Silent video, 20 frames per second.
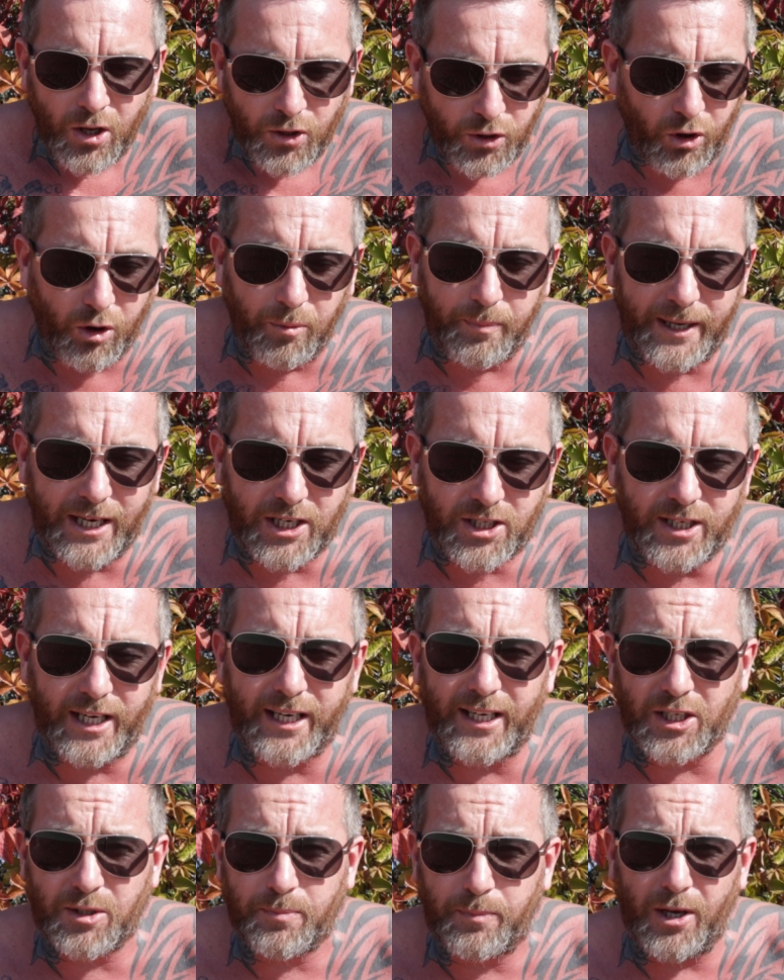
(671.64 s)
Your
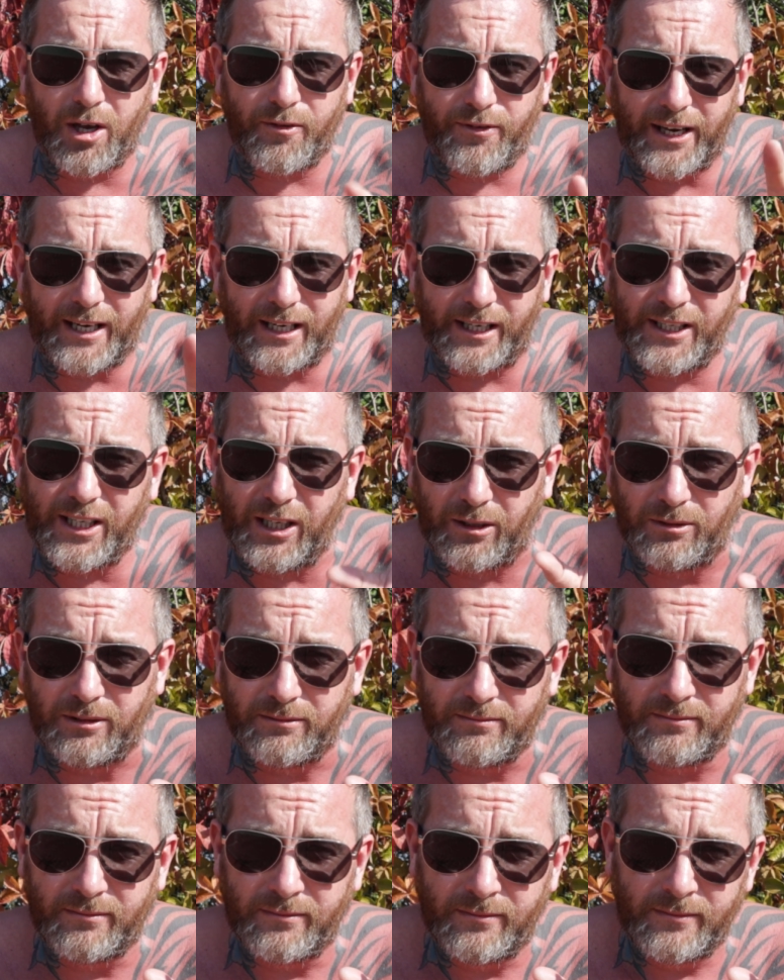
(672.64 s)
baseline is perfectly you,
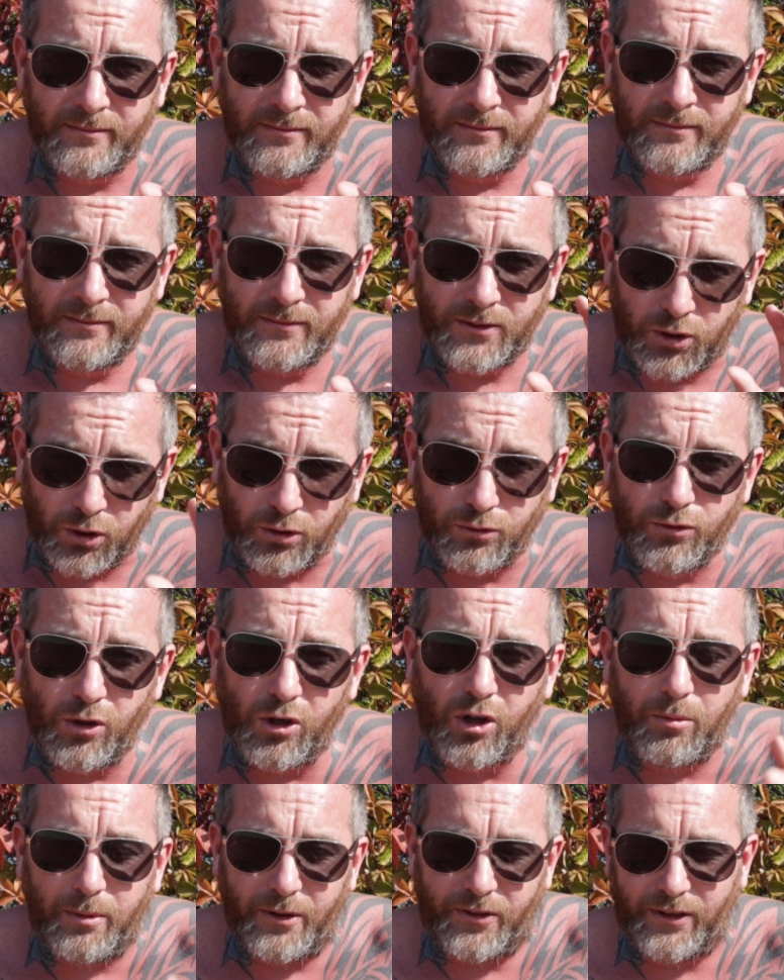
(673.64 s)
so
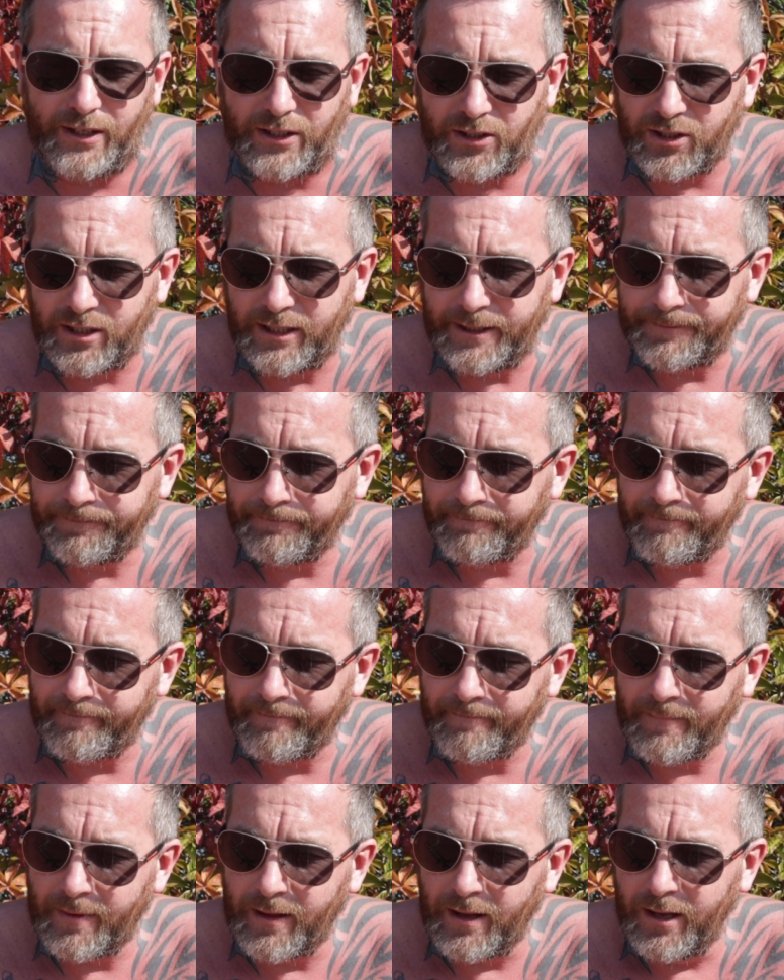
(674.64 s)
roll with this.
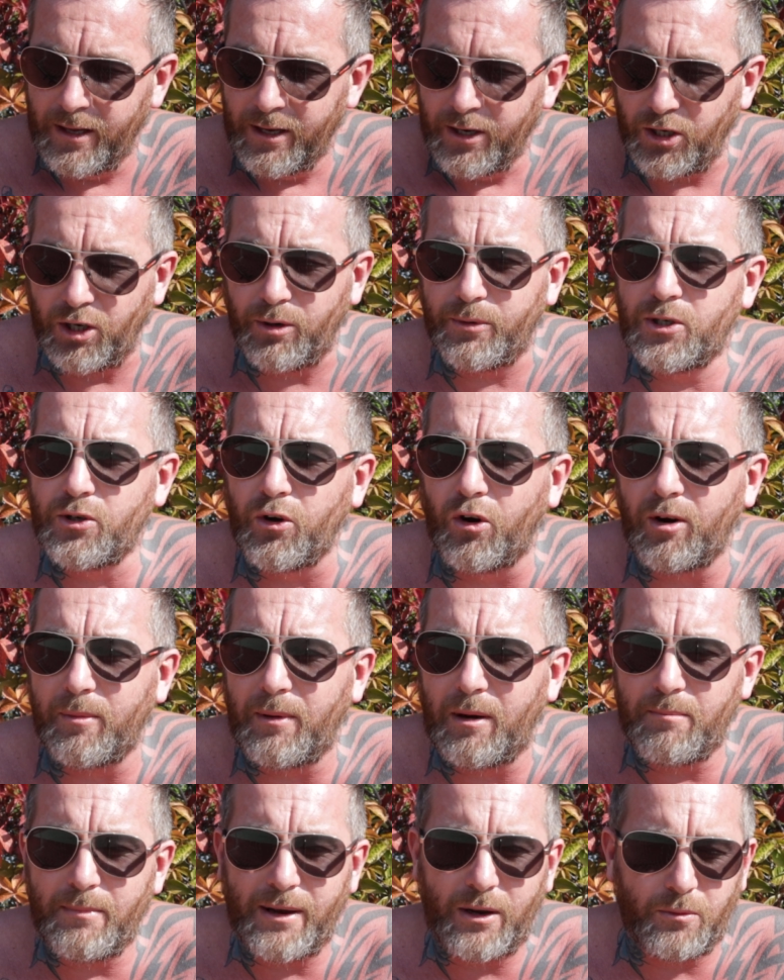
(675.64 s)
We talk
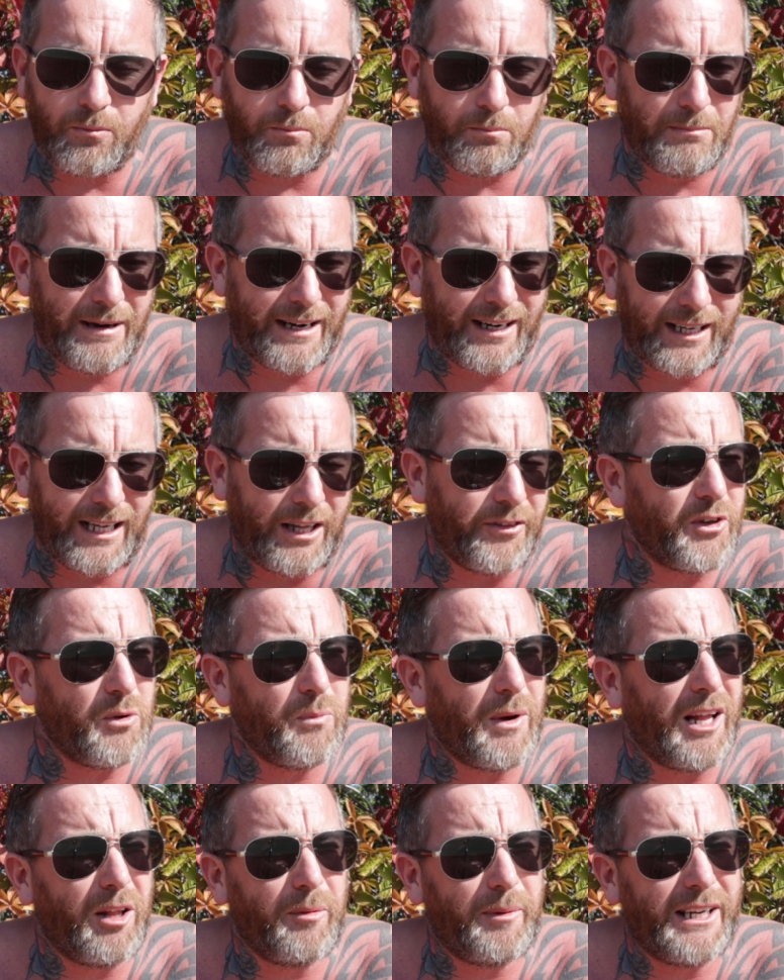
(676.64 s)
about mental health and
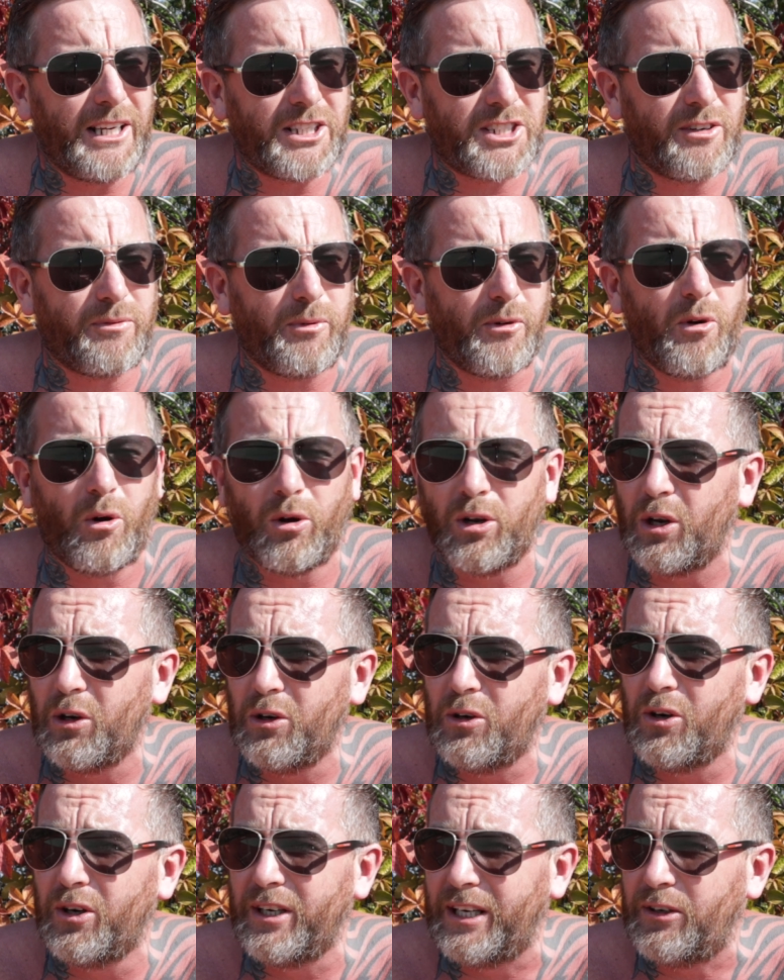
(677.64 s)
well-being as if we're all
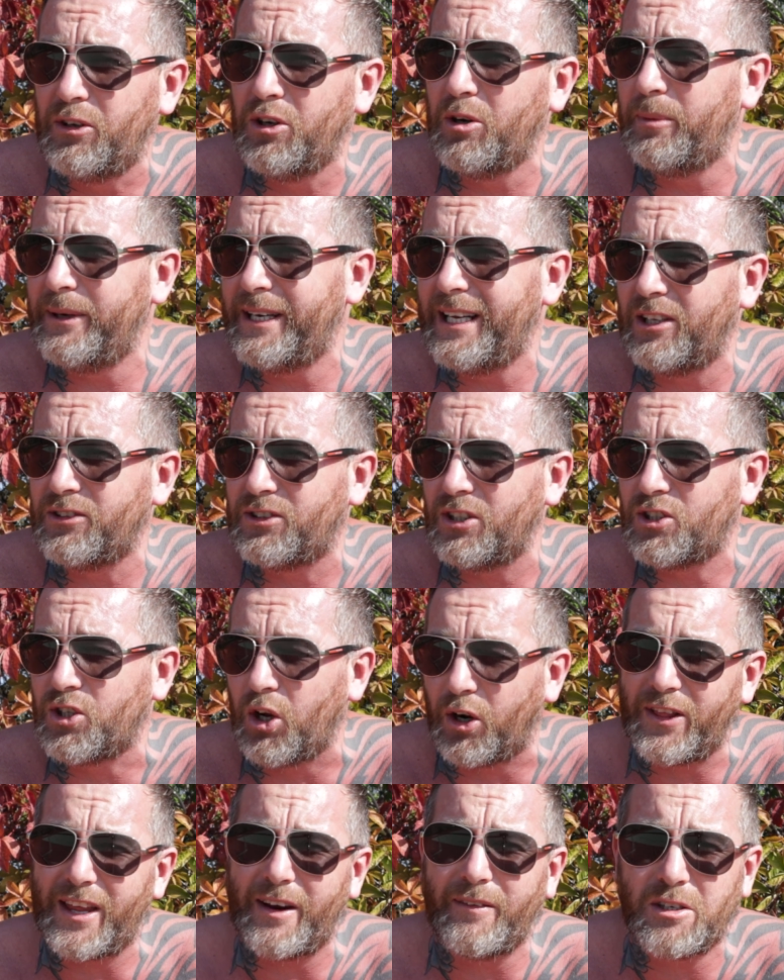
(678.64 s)
alone and nobody else has
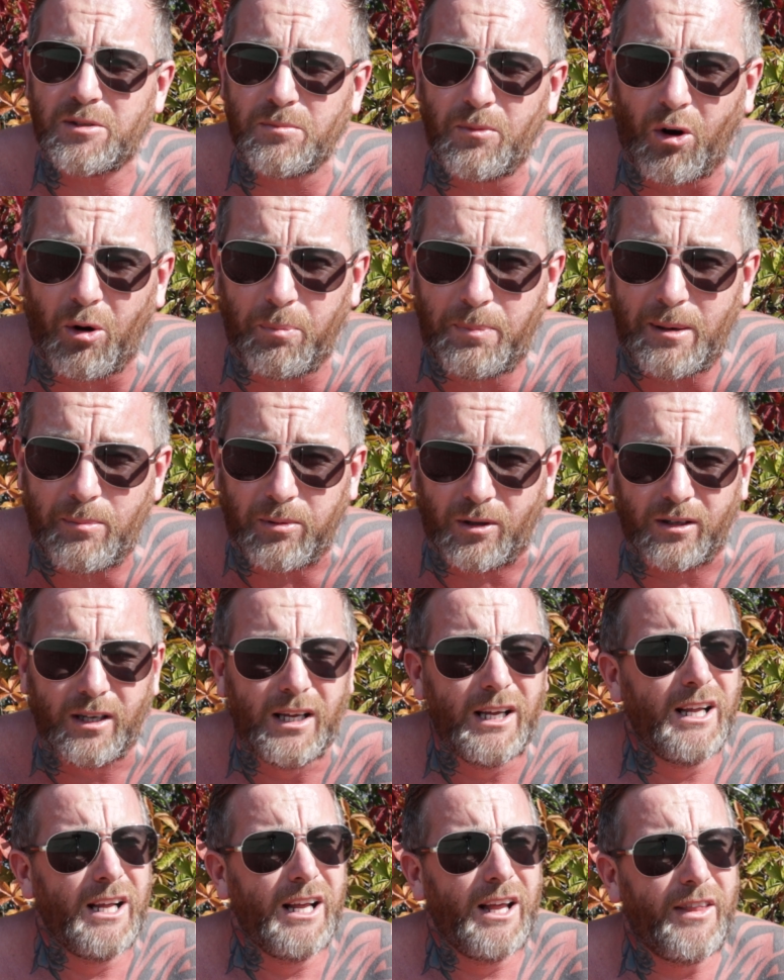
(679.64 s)
got it. There is more people
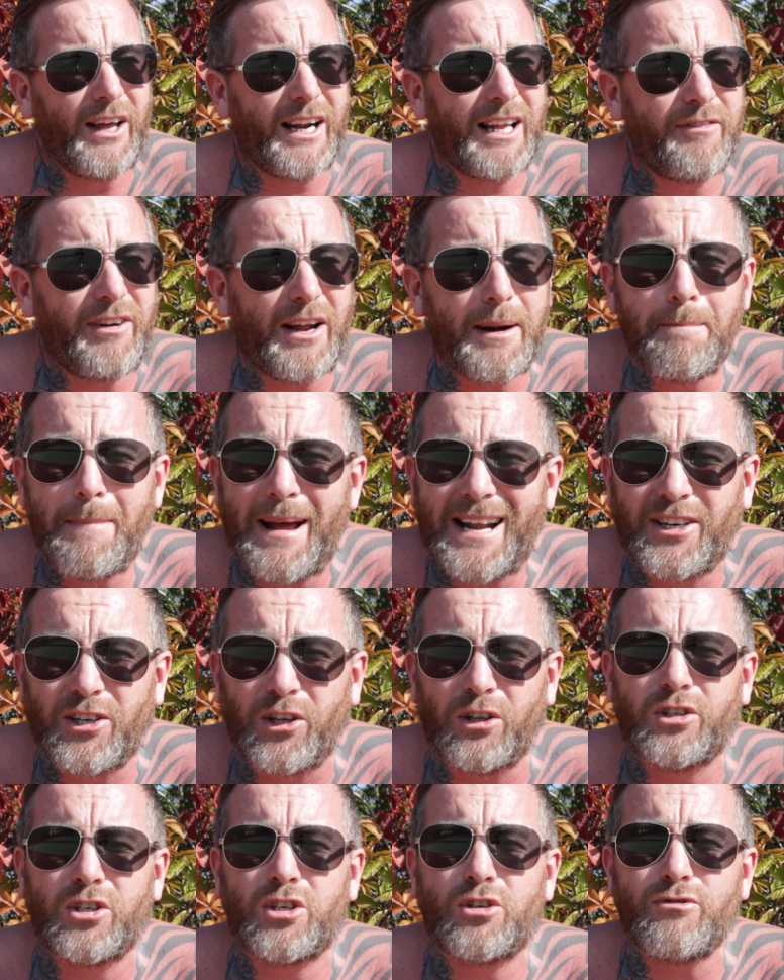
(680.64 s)
that have had
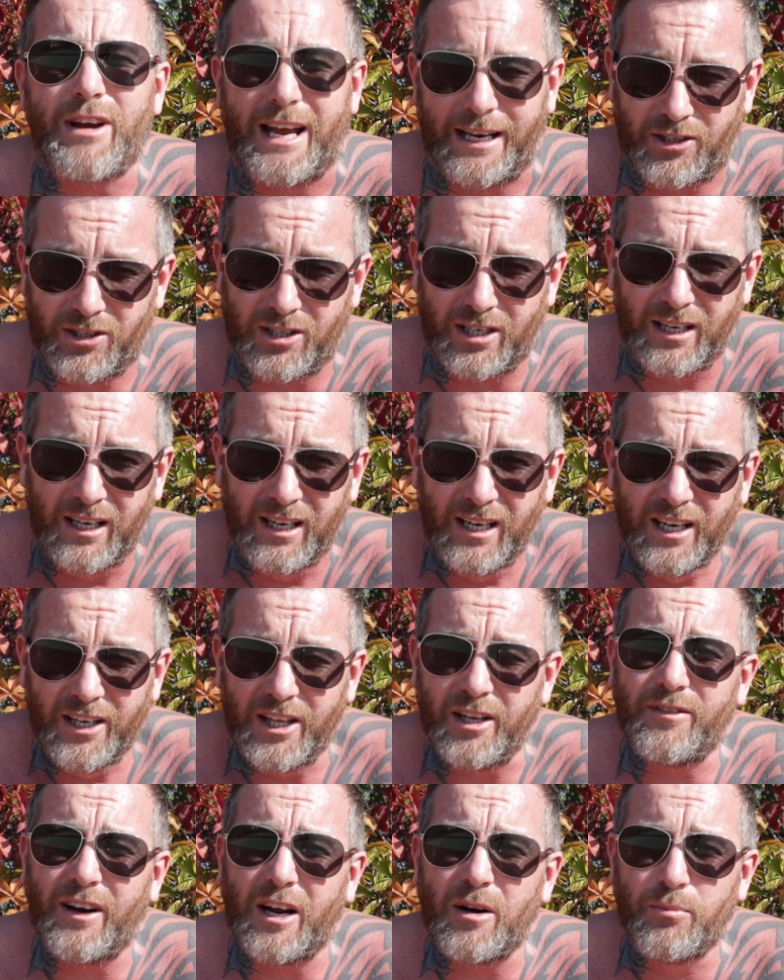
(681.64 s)
mental stress
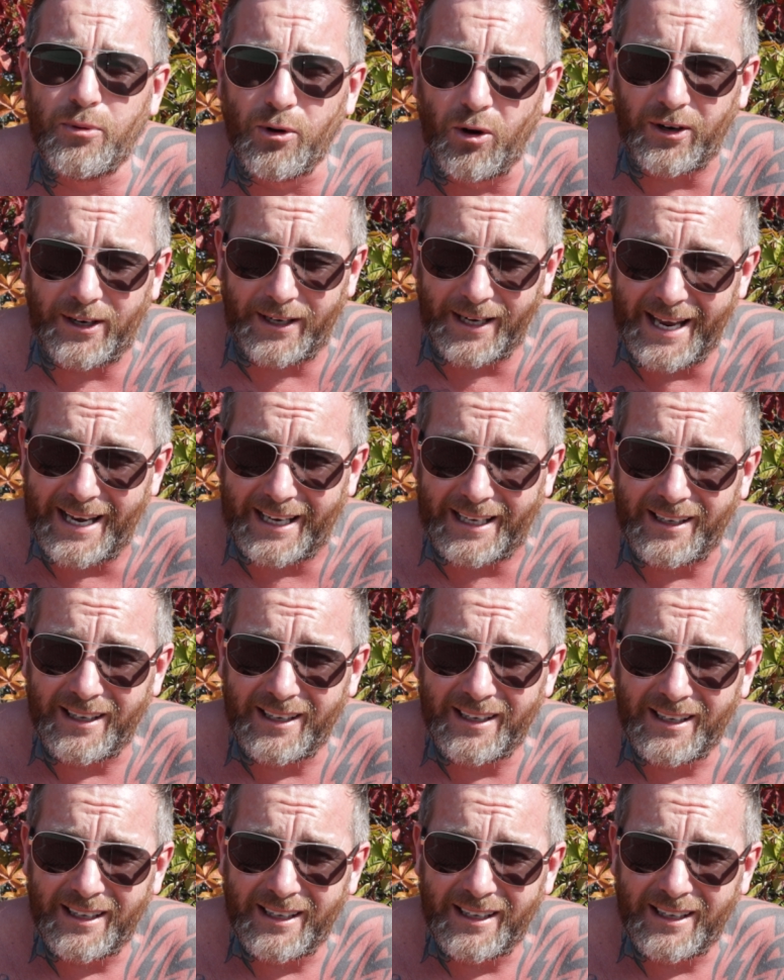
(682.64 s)
than have had broken leg.